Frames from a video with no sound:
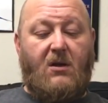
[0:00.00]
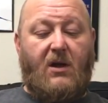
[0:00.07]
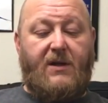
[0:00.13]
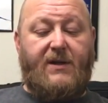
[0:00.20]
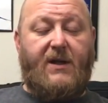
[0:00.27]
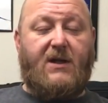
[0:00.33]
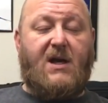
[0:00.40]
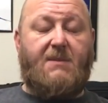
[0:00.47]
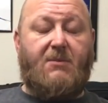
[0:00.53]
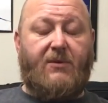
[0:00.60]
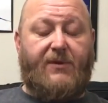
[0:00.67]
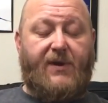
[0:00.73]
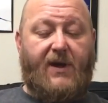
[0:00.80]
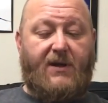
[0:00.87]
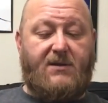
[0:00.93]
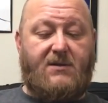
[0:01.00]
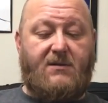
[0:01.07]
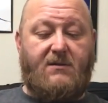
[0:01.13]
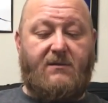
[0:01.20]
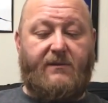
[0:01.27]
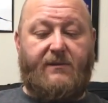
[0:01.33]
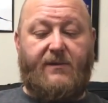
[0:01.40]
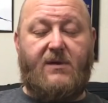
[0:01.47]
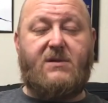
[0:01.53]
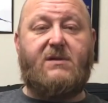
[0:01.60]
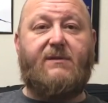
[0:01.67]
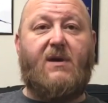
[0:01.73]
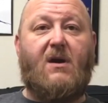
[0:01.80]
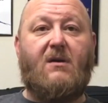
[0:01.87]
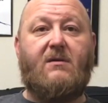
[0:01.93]
I did a couple things. First
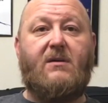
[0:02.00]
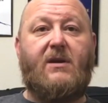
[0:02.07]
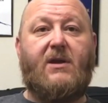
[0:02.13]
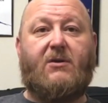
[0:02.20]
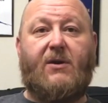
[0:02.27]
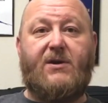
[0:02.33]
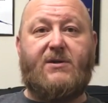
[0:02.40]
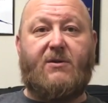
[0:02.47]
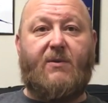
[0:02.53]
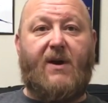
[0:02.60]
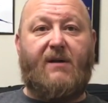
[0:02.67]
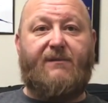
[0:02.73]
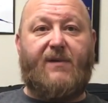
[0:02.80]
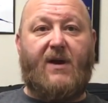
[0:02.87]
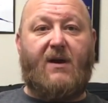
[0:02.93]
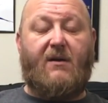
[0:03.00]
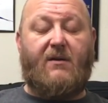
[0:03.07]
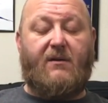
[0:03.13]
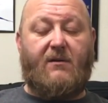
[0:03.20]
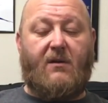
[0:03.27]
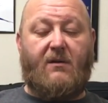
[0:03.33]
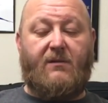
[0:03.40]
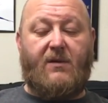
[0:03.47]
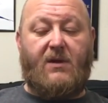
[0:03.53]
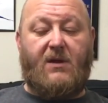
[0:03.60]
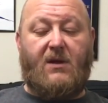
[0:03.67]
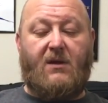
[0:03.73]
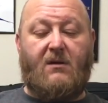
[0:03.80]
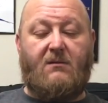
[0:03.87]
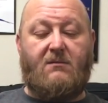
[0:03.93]
of all, it increased the rate of fire of
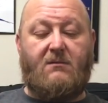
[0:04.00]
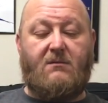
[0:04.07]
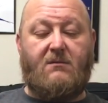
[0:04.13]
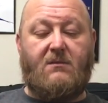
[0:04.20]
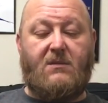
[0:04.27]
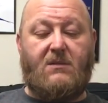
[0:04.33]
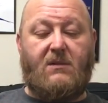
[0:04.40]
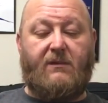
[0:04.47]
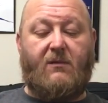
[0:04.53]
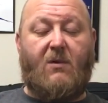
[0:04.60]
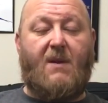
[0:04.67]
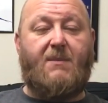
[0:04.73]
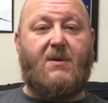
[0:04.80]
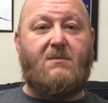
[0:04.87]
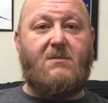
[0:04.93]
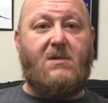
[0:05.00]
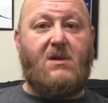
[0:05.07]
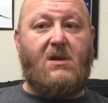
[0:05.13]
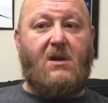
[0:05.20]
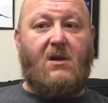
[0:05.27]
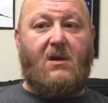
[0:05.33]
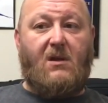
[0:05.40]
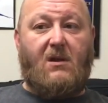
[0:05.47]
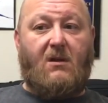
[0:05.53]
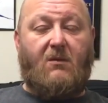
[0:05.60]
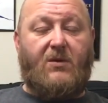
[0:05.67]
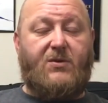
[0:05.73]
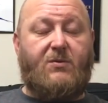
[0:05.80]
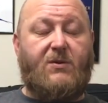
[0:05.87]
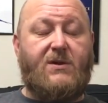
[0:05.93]
the weapon,
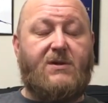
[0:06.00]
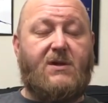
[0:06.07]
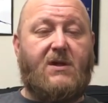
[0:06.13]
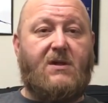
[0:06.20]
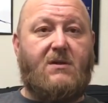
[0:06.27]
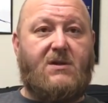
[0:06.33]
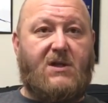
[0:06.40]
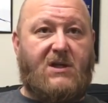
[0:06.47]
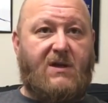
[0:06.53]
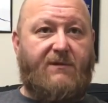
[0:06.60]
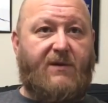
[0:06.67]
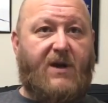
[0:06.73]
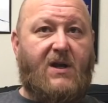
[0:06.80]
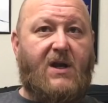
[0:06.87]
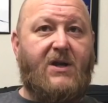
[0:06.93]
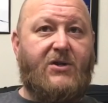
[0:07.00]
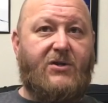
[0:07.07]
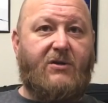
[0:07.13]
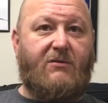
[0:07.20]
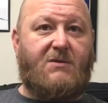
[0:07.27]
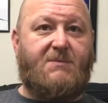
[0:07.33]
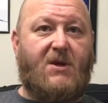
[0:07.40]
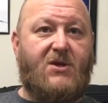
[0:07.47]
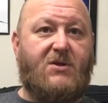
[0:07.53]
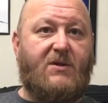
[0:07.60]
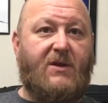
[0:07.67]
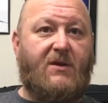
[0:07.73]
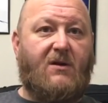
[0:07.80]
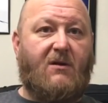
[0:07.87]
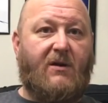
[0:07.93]
which was a significant issue,
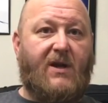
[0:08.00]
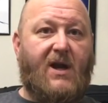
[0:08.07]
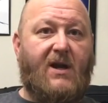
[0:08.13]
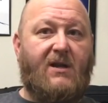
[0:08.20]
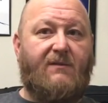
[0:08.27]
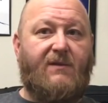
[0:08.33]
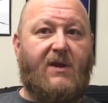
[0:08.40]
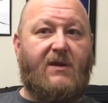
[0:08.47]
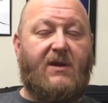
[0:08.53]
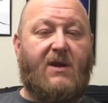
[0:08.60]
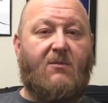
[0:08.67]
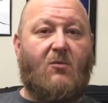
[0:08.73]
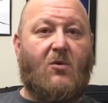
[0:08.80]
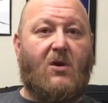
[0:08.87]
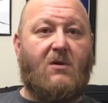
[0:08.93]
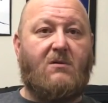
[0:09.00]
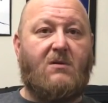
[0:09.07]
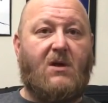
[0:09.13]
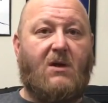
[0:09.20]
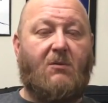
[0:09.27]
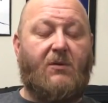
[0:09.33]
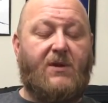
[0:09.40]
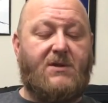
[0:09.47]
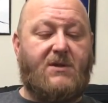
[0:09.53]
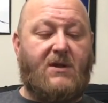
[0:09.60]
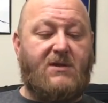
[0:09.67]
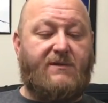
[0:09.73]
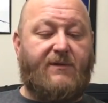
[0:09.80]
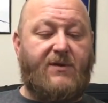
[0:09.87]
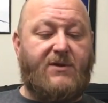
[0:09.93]
especially early on in the Vietnam War when these
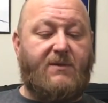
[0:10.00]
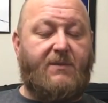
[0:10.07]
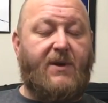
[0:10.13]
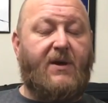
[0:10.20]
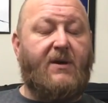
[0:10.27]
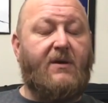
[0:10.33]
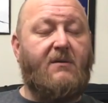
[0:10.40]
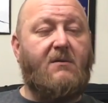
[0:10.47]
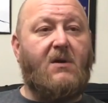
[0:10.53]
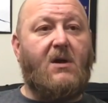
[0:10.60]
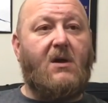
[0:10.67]
guns first appeared,